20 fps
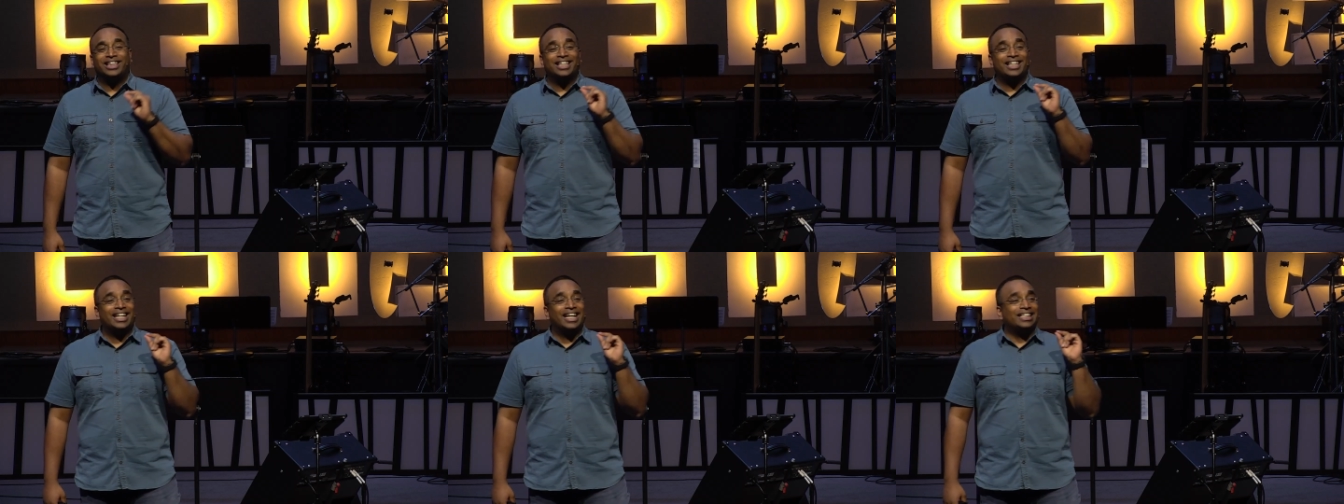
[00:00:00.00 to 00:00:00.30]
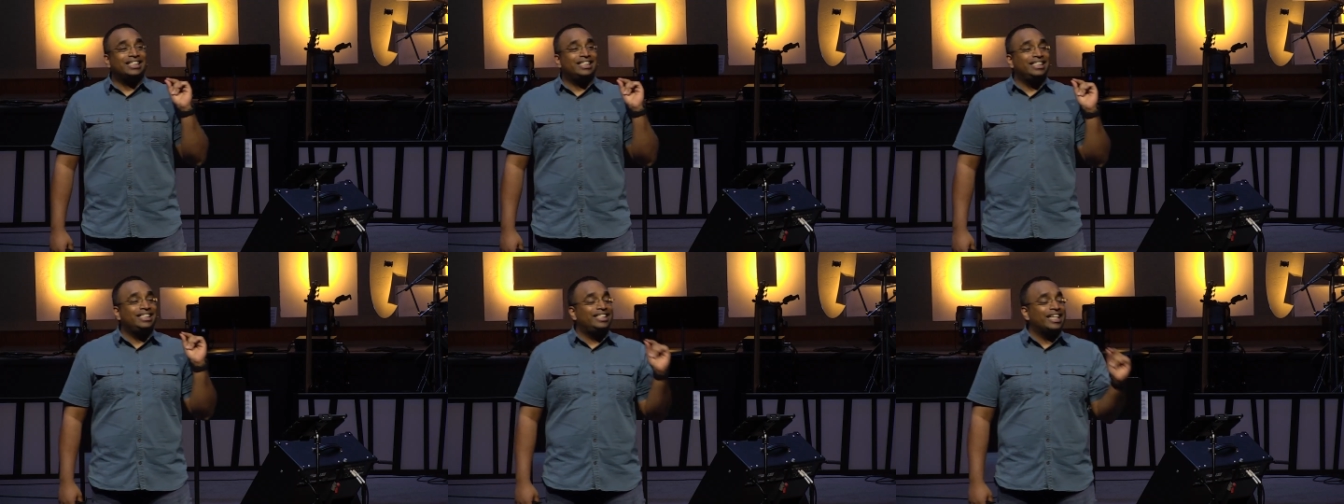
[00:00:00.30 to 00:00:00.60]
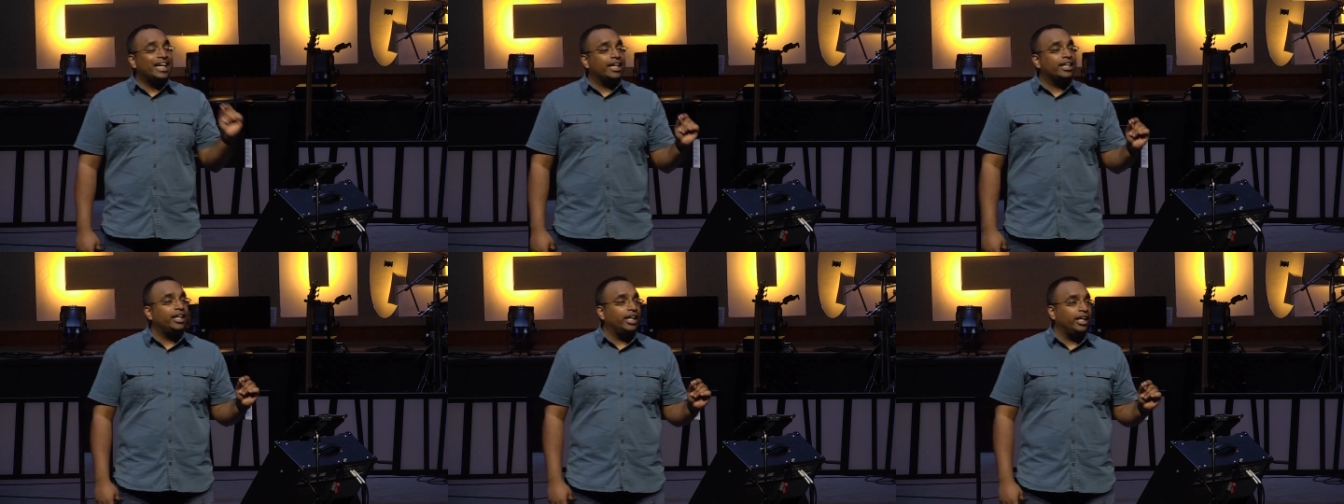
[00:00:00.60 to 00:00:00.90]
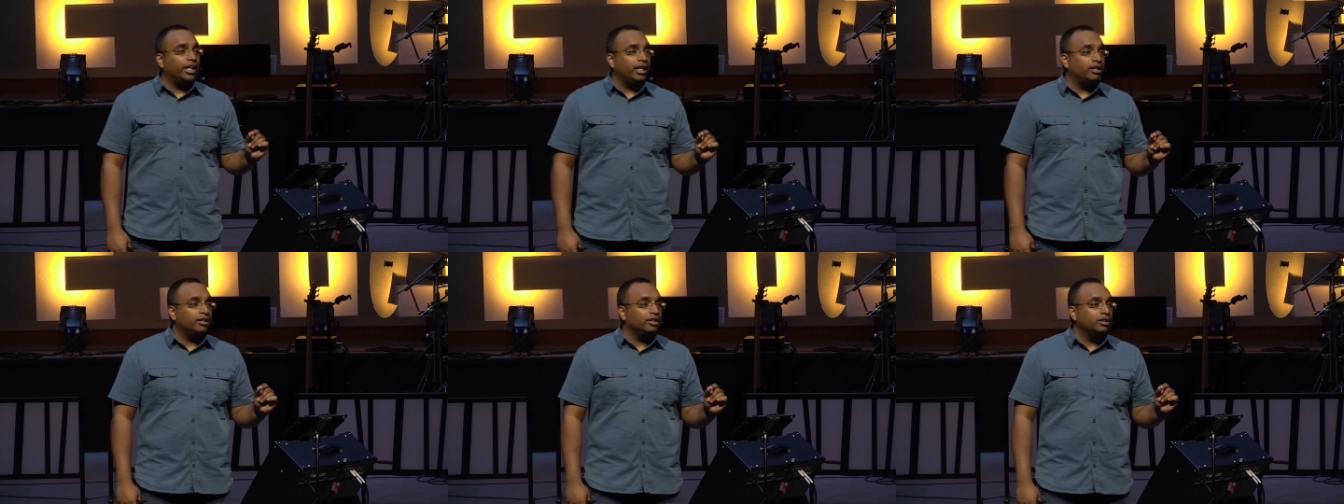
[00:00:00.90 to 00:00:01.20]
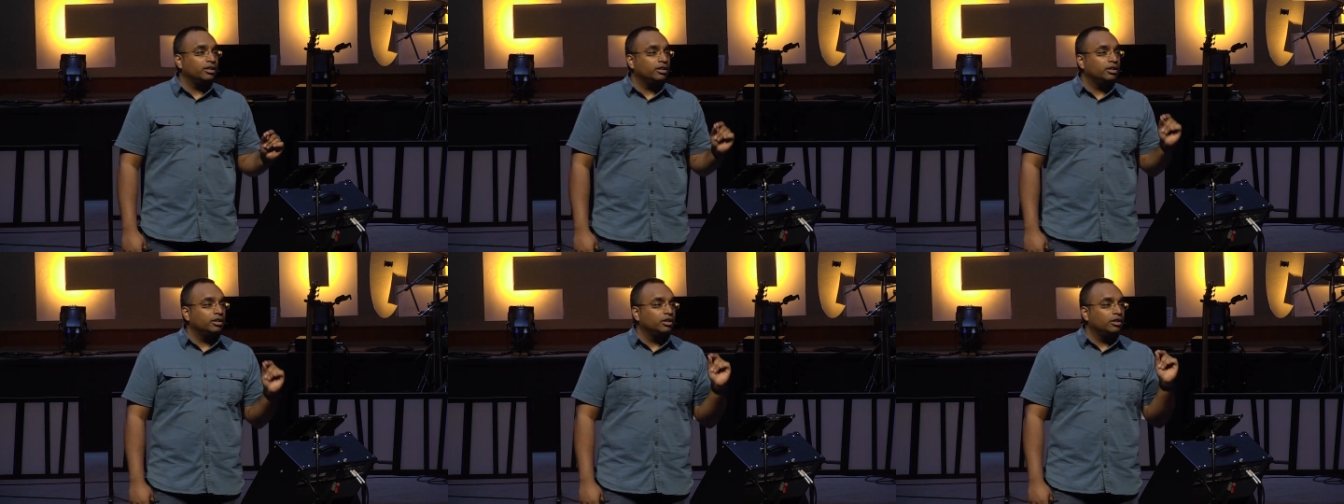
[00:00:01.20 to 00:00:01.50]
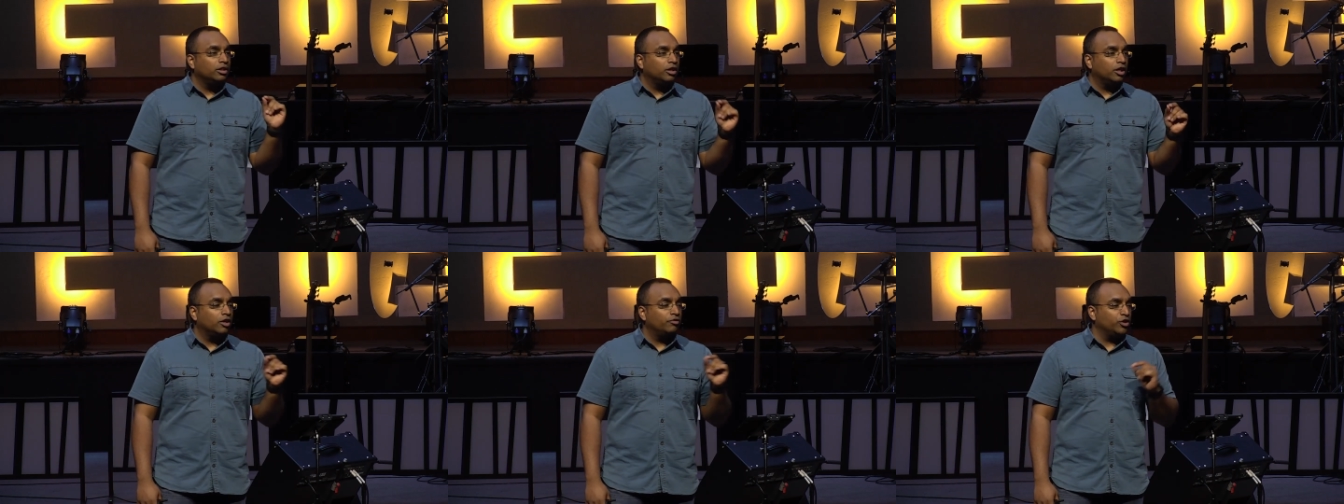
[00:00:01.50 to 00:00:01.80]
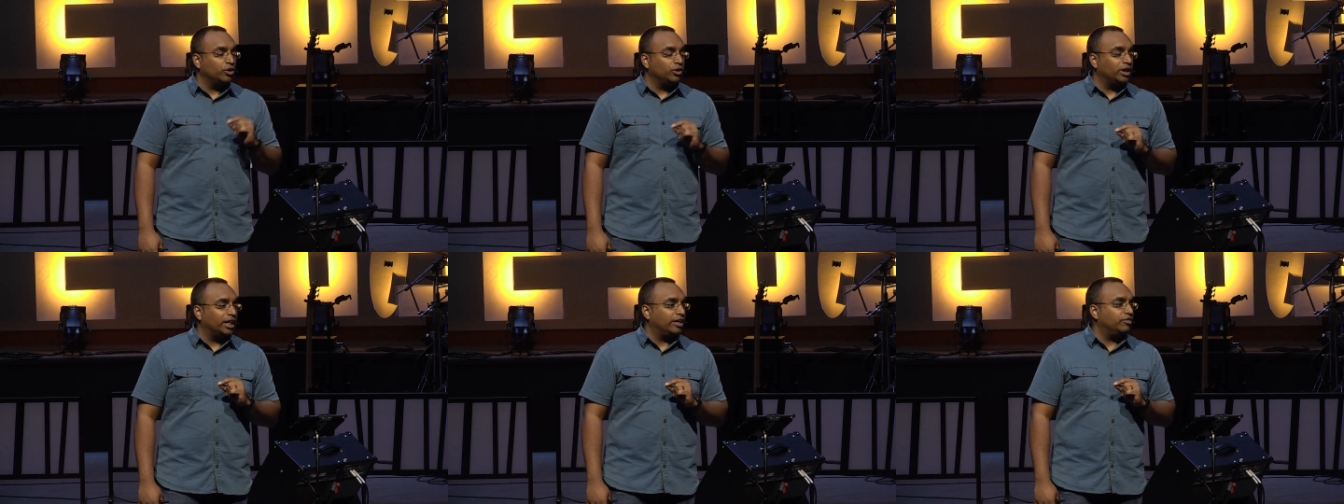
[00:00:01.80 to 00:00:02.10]
the next decade of
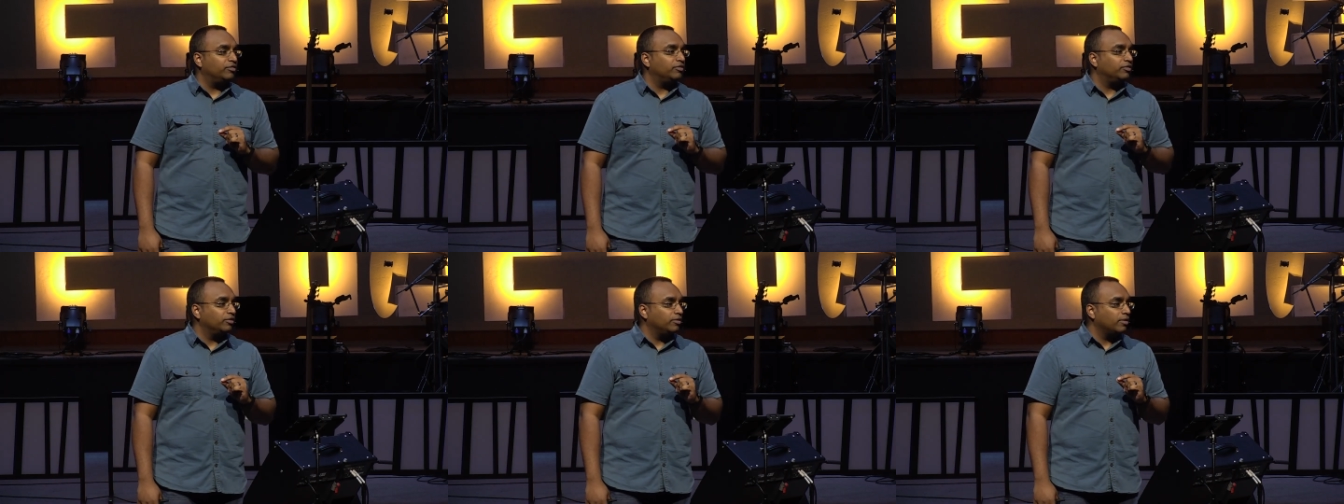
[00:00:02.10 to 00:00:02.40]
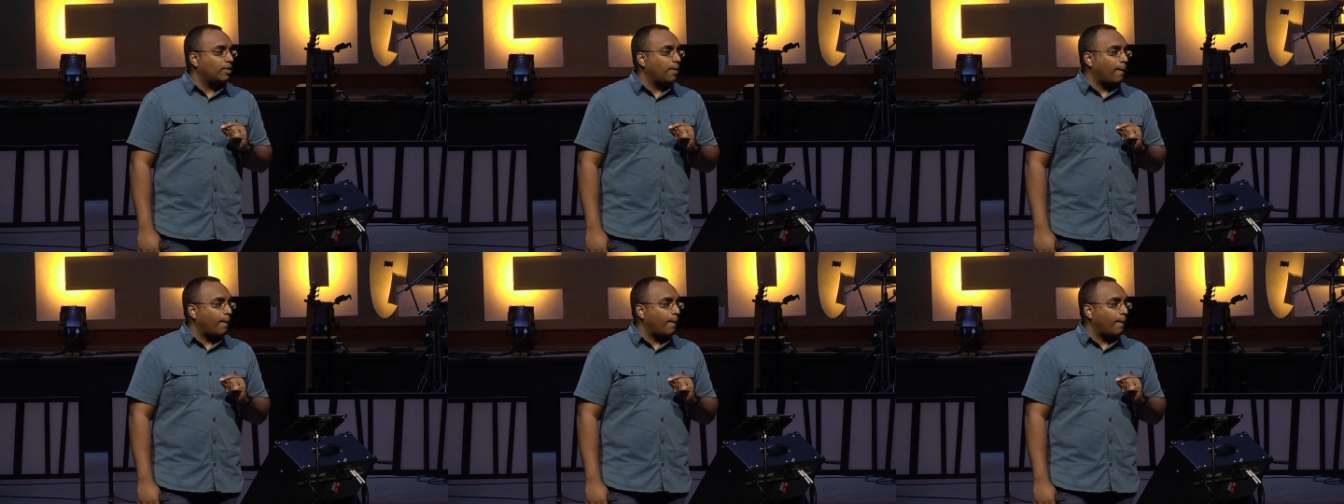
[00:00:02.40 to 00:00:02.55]
your life?